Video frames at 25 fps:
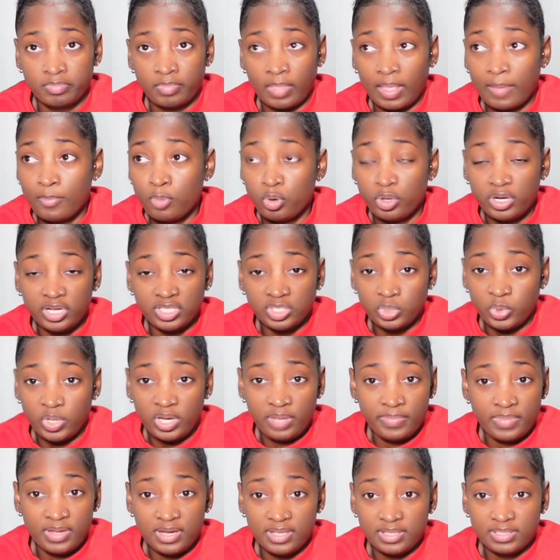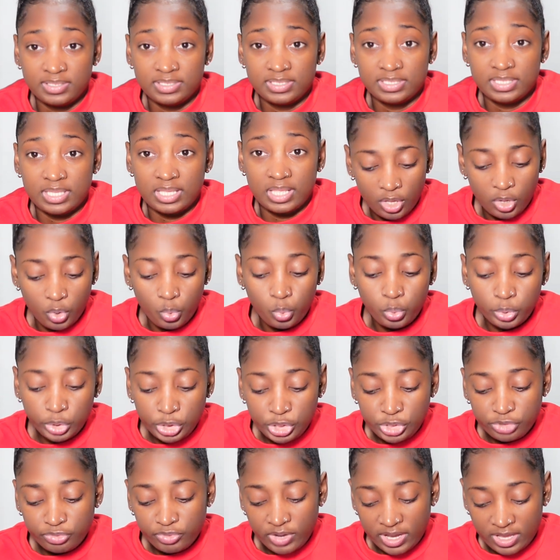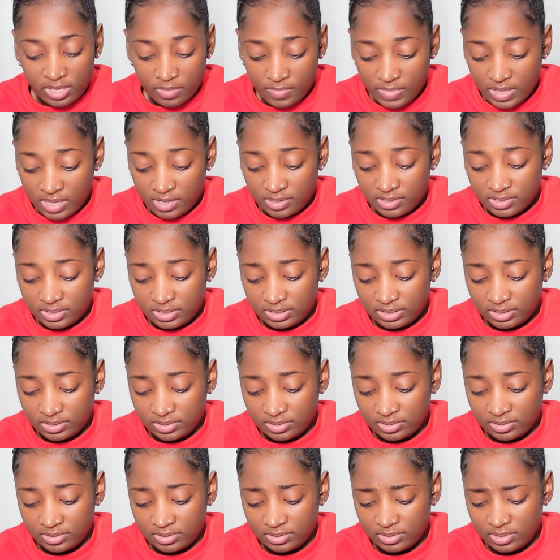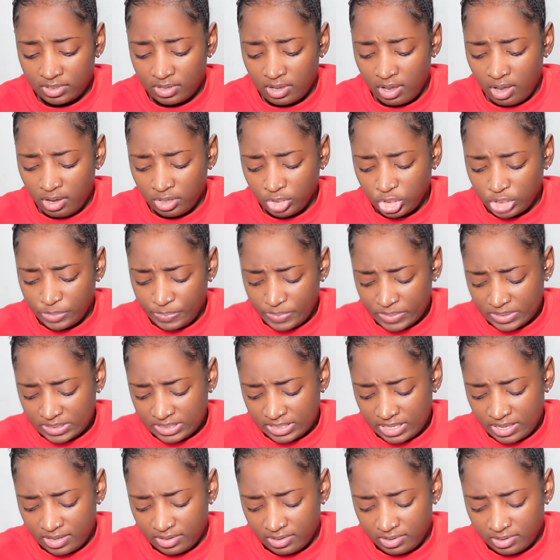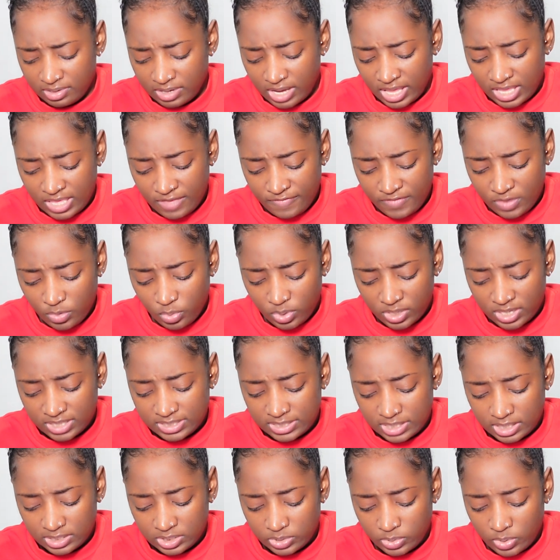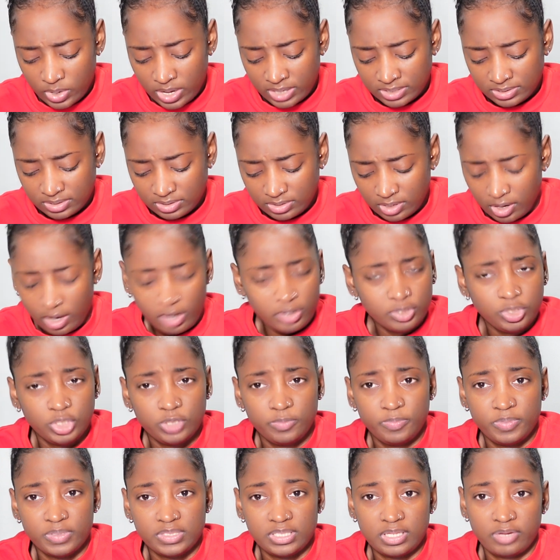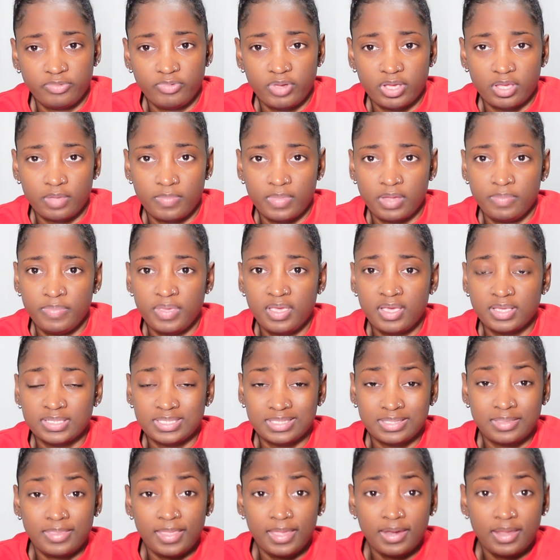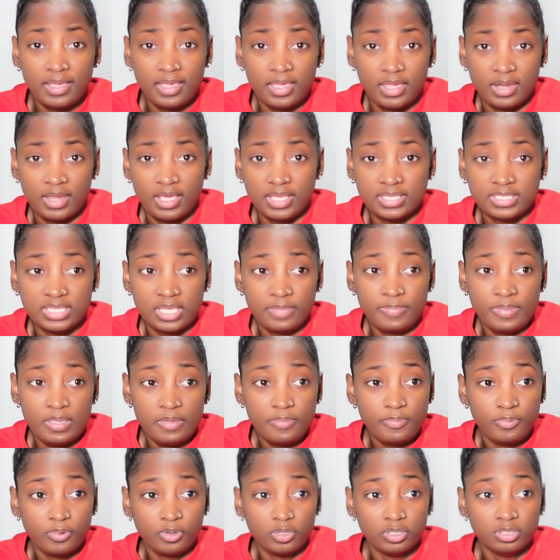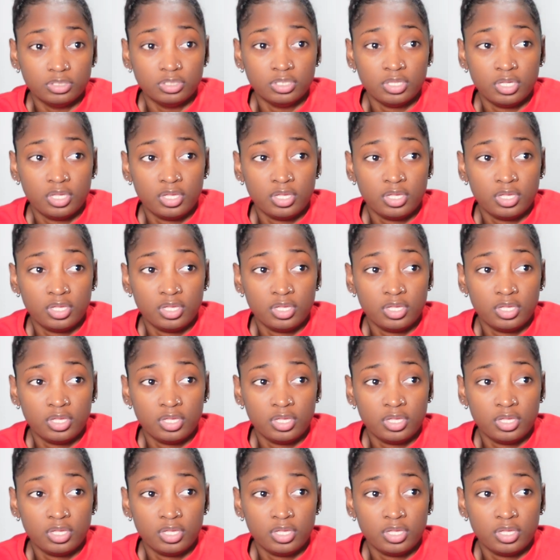more than 20 minutes. Would you recommend? 100%. Like if you want a tattoo, I'd 100% recommend, because then again, I say people